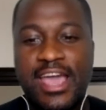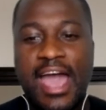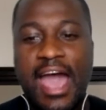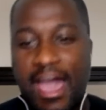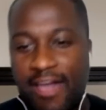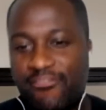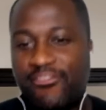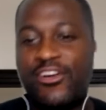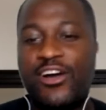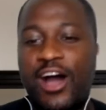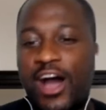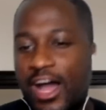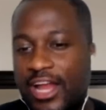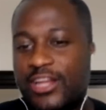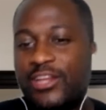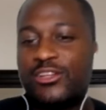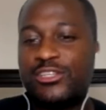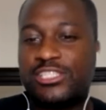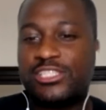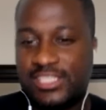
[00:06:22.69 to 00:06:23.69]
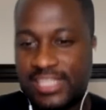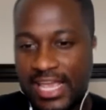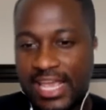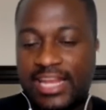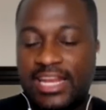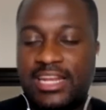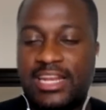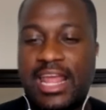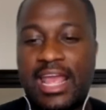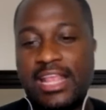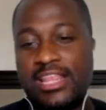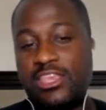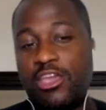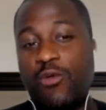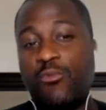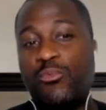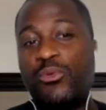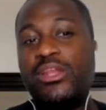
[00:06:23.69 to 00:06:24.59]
have an understanding that, you know,